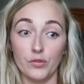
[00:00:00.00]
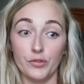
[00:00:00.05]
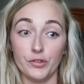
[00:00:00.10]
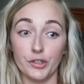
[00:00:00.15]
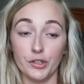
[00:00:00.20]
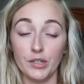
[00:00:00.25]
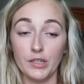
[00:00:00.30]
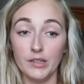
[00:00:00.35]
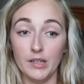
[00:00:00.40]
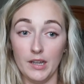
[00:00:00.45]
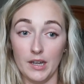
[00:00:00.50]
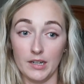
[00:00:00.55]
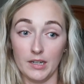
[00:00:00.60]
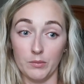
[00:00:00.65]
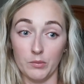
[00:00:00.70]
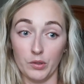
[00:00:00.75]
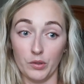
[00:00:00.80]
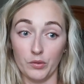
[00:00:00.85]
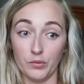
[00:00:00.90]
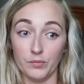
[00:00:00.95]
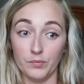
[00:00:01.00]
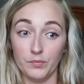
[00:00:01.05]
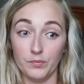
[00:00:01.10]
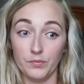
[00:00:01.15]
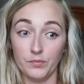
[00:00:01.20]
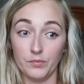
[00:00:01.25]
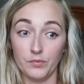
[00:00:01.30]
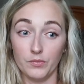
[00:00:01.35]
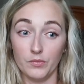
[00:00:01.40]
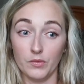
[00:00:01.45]
During the
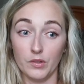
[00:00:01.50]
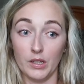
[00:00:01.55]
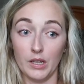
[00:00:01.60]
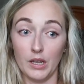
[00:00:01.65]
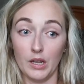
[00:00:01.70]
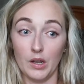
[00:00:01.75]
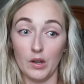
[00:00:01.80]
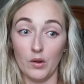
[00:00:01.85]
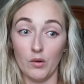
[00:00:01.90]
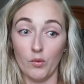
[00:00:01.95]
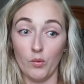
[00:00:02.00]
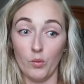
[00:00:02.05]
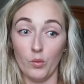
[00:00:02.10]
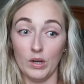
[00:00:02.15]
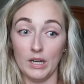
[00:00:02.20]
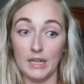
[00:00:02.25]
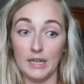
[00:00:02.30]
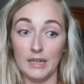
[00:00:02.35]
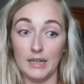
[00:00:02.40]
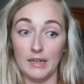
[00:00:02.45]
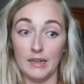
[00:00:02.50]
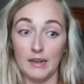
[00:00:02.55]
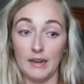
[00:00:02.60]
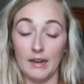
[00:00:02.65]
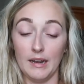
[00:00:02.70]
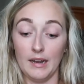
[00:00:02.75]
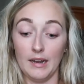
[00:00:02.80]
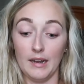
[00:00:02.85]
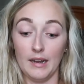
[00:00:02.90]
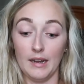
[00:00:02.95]
honeymoon,
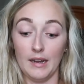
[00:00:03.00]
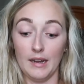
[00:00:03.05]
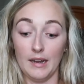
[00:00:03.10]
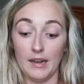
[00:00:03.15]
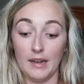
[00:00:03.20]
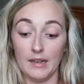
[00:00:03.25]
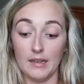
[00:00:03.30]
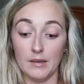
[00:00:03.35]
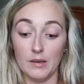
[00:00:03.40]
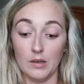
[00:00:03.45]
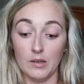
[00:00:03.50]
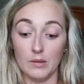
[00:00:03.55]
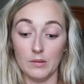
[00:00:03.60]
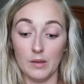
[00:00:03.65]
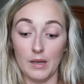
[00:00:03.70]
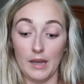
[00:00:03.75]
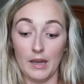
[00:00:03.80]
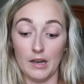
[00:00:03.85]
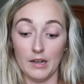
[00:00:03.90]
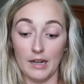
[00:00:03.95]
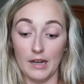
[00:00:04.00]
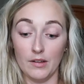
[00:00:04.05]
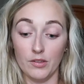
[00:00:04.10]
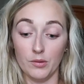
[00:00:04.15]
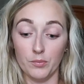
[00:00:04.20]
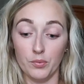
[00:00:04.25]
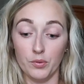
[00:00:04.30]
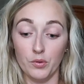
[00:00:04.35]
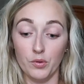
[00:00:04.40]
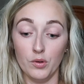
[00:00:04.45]
we hung out in
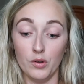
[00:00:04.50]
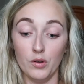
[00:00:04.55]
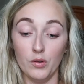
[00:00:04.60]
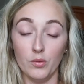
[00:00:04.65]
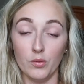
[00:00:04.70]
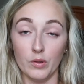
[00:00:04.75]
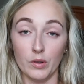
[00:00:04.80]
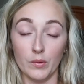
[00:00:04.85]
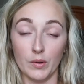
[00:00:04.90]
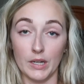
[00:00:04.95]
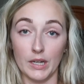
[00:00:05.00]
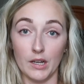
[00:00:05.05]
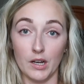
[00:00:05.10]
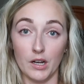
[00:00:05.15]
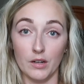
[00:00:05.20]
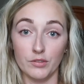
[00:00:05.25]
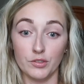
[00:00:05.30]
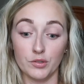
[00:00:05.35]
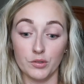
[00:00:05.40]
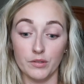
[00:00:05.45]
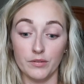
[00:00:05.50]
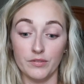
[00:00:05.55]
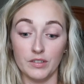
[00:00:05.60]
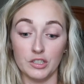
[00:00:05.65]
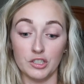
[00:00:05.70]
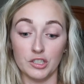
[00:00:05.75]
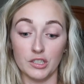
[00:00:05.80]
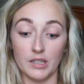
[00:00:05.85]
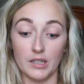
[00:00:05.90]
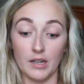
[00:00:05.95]
the pool. We went offshore
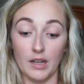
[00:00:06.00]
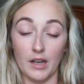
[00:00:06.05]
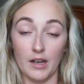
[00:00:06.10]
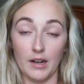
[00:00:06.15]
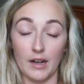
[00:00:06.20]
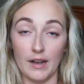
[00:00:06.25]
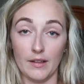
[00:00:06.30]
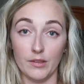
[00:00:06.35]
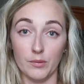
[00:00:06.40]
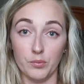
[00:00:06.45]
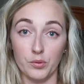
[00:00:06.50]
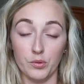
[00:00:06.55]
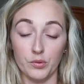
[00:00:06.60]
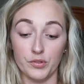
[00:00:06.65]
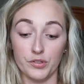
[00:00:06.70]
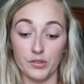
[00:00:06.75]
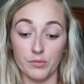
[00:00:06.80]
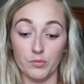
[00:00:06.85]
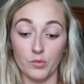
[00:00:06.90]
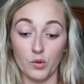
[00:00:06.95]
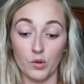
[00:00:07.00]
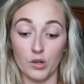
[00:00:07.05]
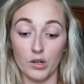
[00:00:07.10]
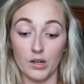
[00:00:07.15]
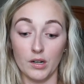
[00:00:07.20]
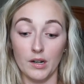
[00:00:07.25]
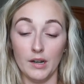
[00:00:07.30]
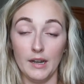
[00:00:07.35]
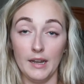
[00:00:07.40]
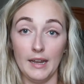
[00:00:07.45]
fishing, hung out in the pool some
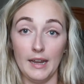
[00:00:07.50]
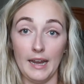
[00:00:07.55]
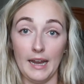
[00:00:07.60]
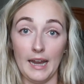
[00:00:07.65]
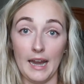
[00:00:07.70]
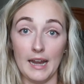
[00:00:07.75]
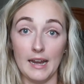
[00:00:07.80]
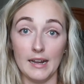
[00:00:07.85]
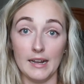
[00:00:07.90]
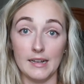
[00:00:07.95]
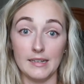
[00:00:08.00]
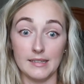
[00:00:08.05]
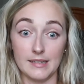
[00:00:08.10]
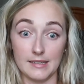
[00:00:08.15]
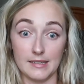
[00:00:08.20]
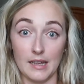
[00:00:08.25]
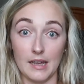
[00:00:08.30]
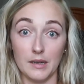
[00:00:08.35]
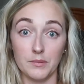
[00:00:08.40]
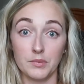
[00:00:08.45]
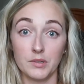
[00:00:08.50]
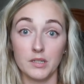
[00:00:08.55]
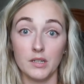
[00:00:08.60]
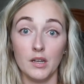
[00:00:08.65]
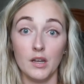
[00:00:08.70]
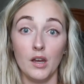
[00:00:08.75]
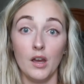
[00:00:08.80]
more, ate and slept.